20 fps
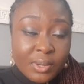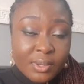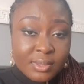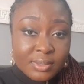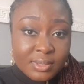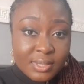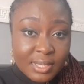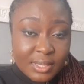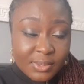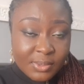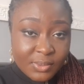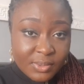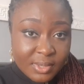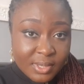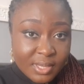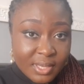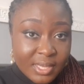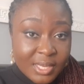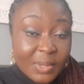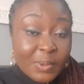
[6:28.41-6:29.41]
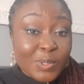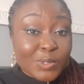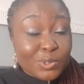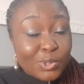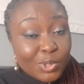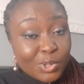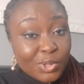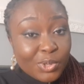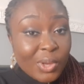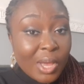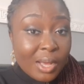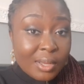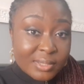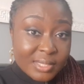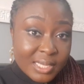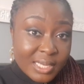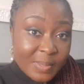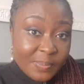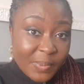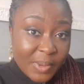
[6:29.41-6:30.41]
I was like, okay, there was no queue
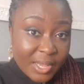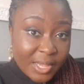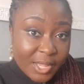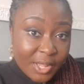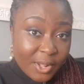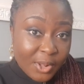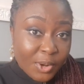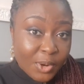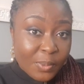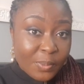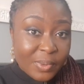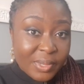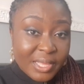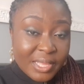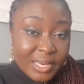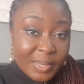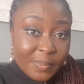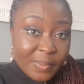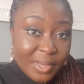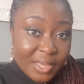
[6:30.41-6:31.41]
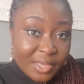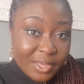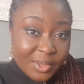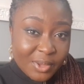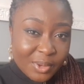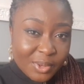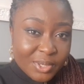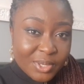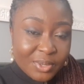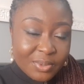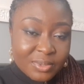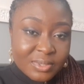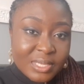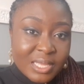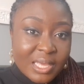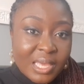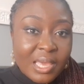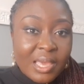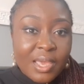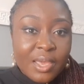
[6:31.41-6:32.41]
outside the banking hall, but in the banking hall there was
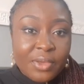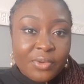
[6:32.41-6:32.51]
like